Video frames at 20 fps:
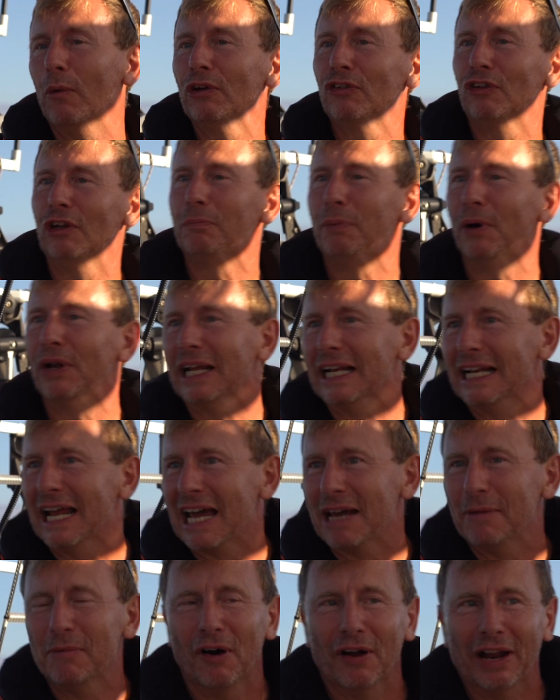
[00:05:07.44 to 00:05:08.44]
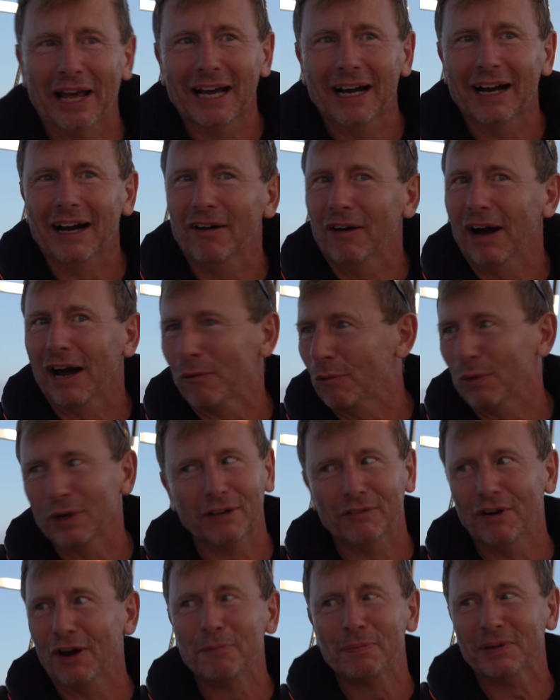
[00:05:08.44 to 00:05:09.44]
you'd put a name on it, but I would
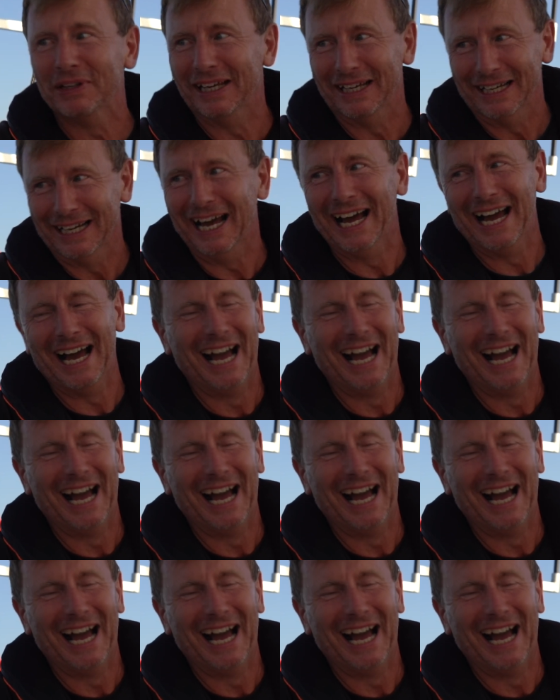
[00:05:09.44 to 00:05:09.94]
have opened it.